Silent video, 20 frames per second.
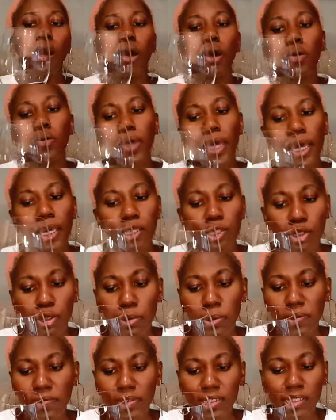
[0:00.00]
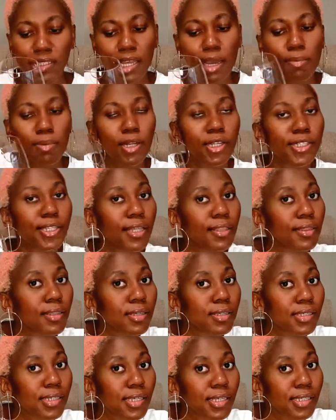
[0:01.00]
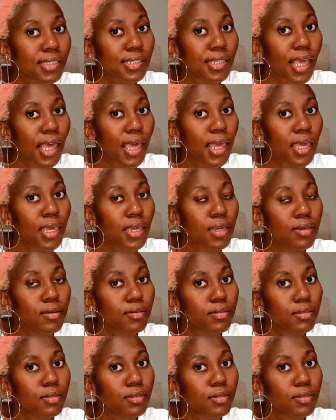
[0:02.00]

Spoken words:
Okay, so we've established that this is a